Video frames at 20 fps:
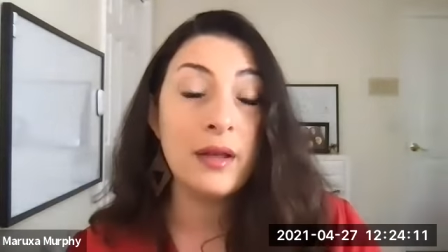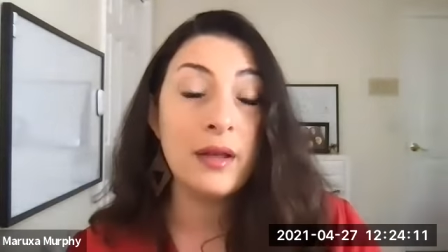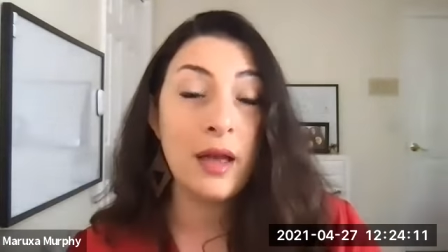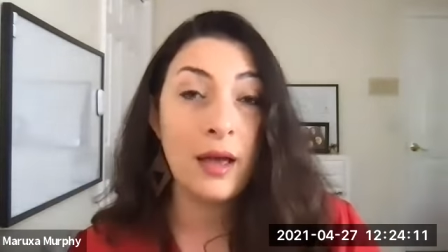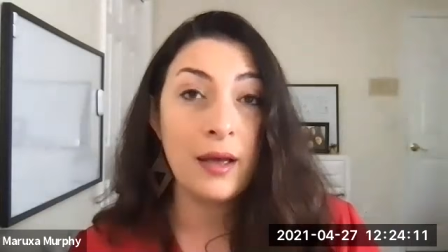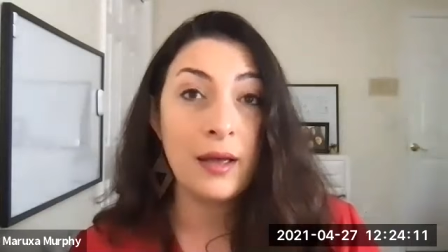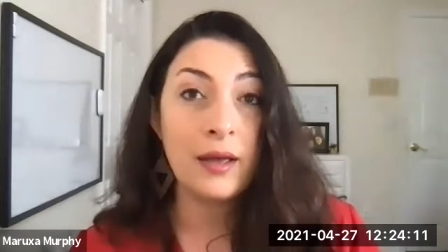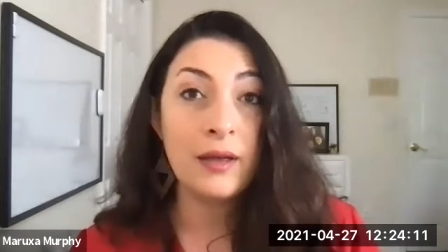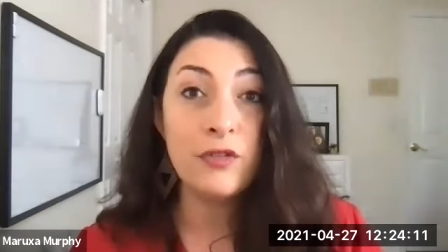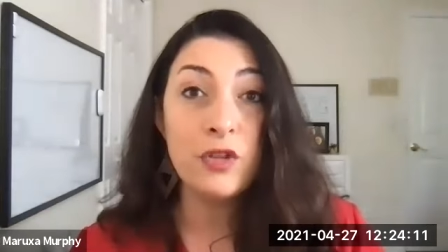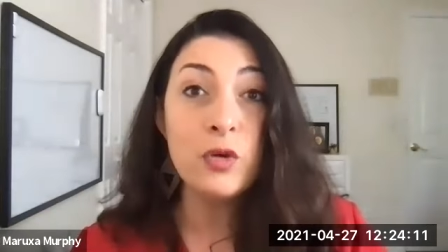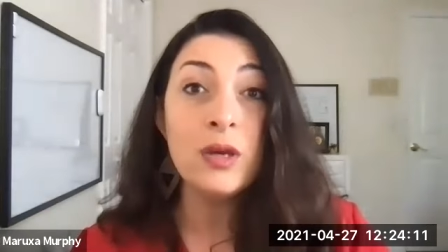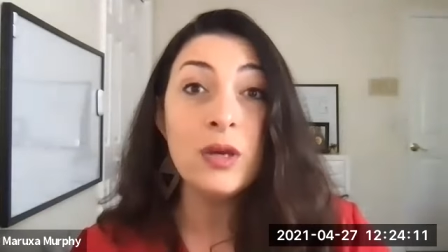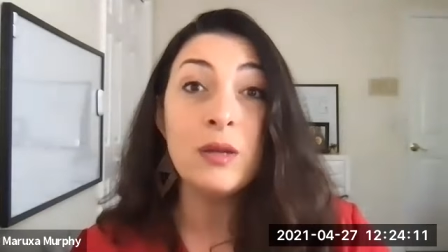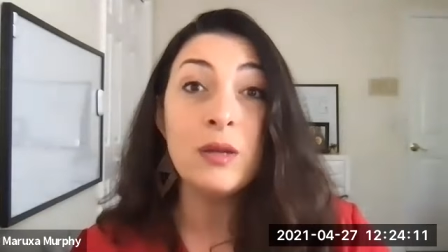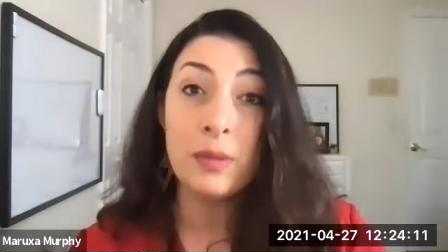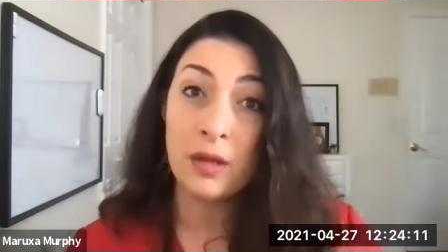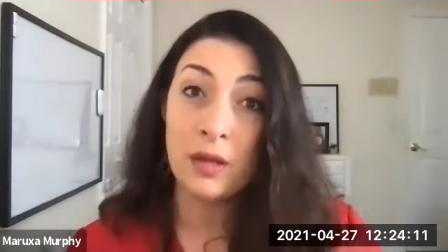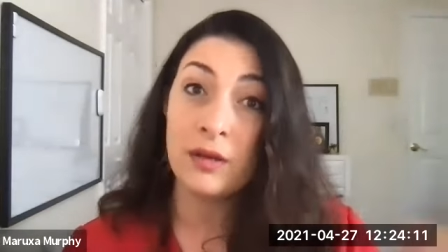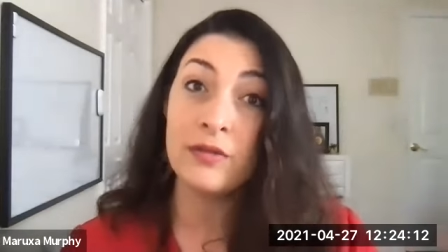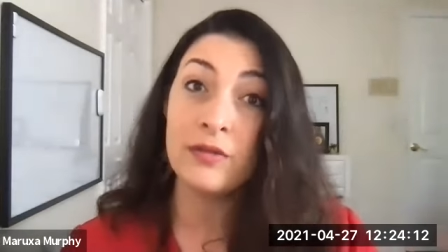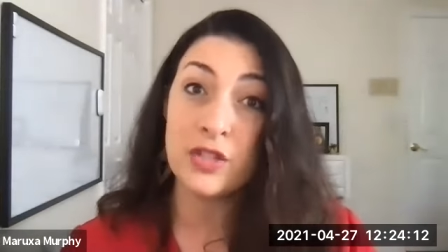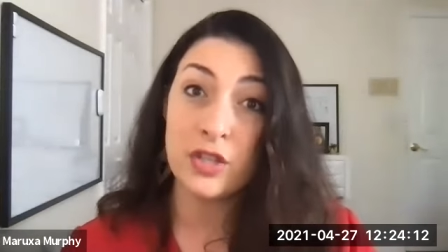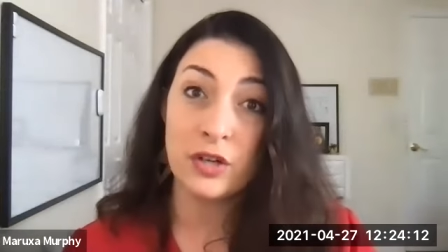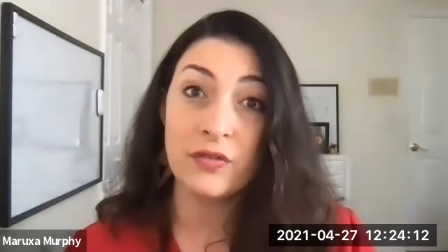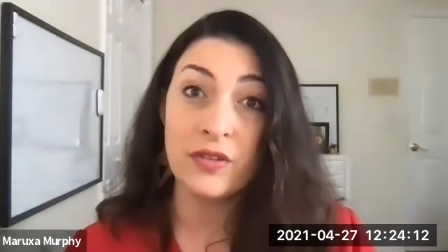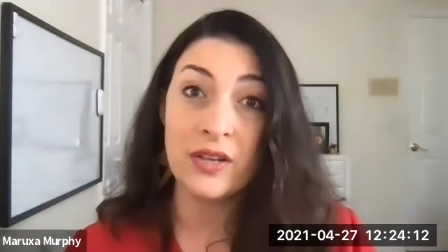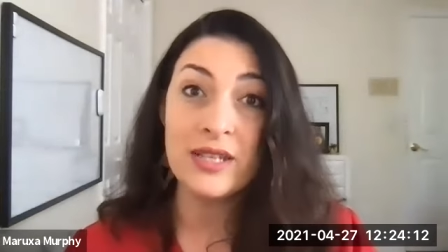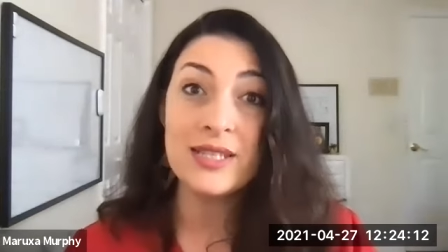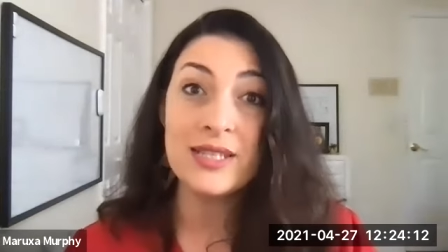uh, if you can be of
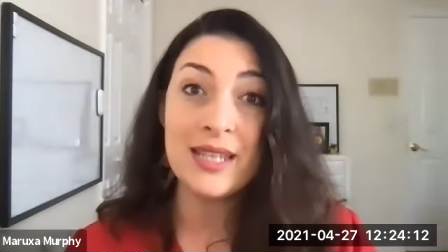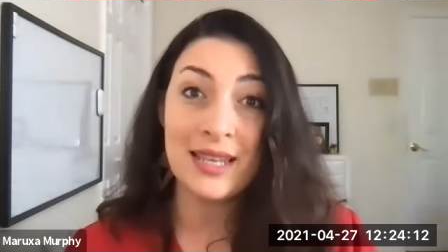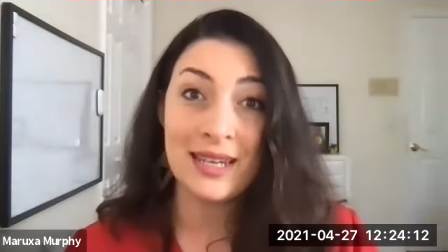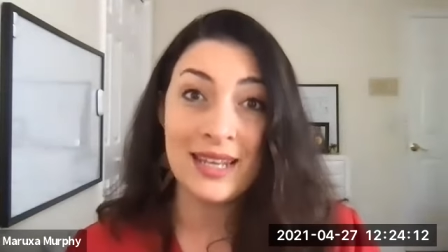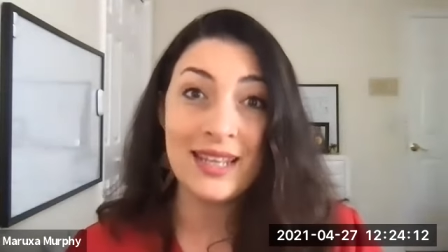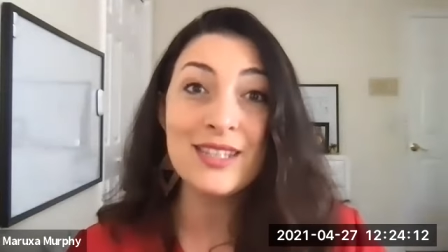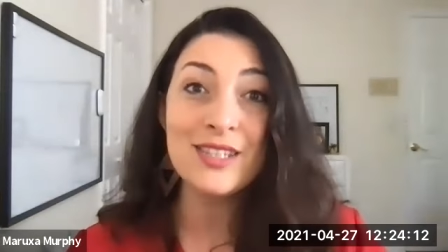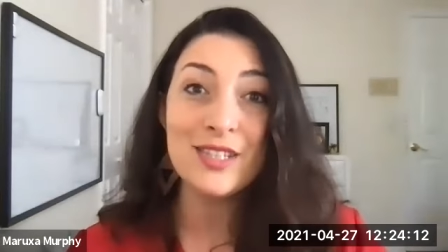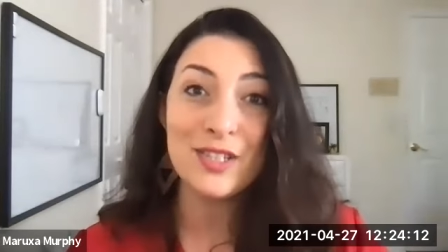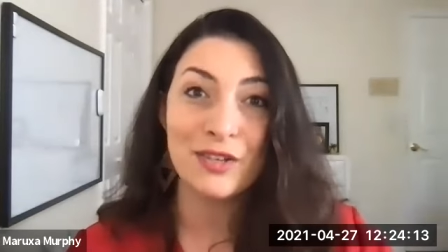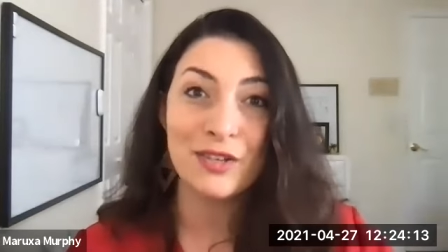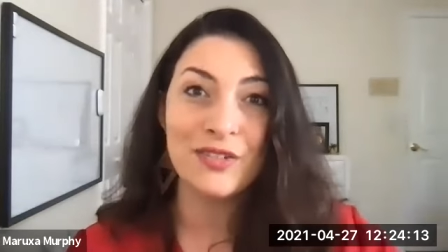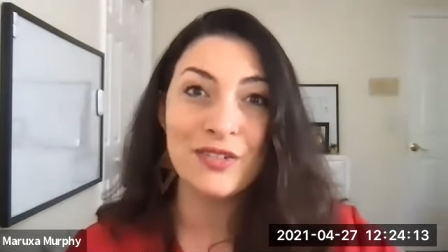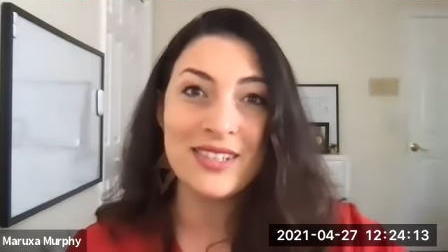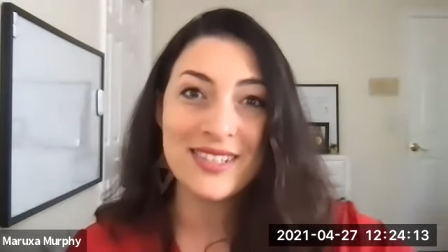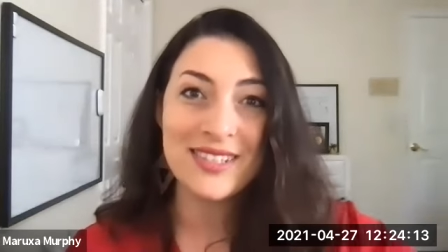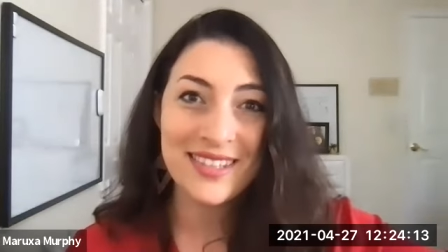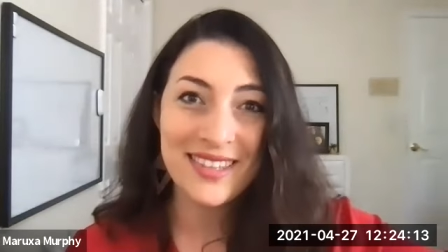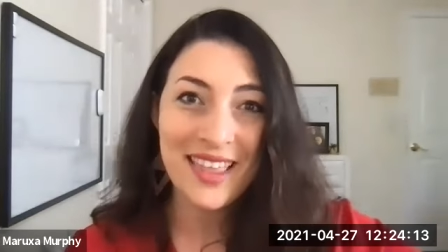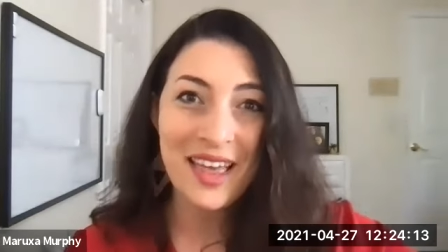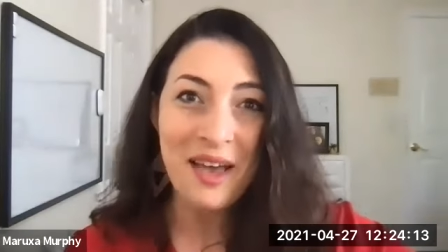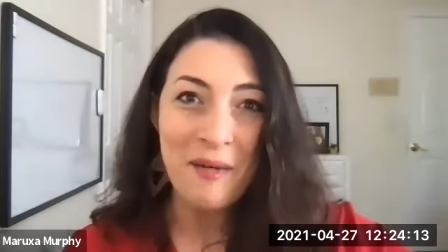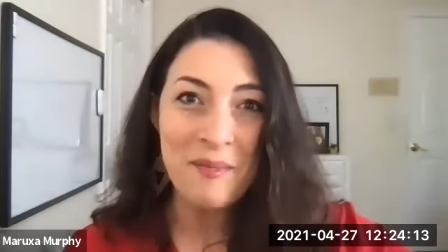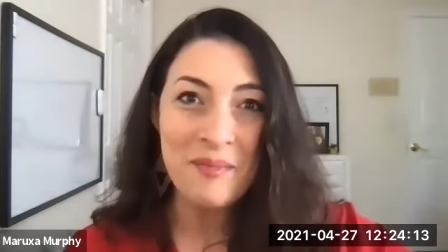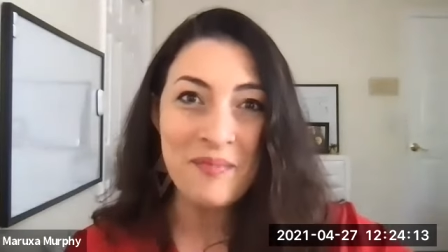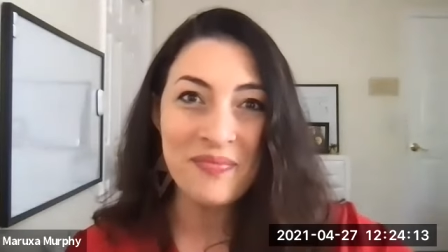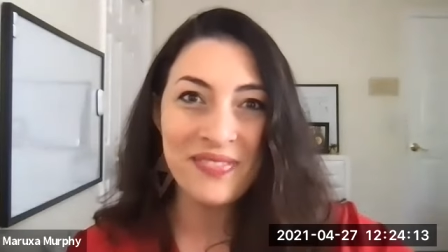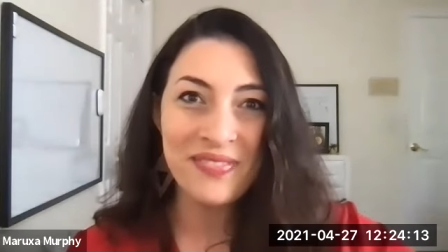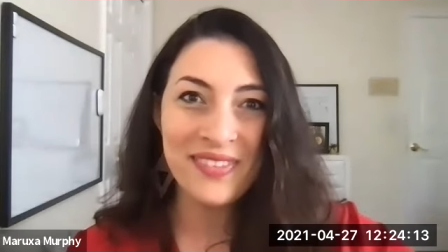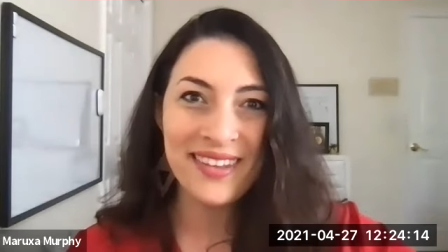service and in service to
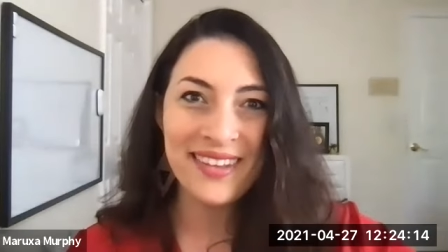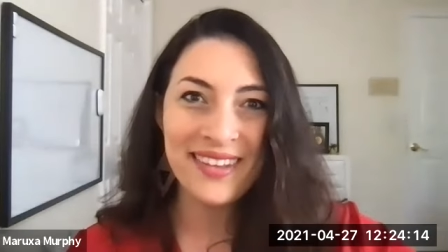them.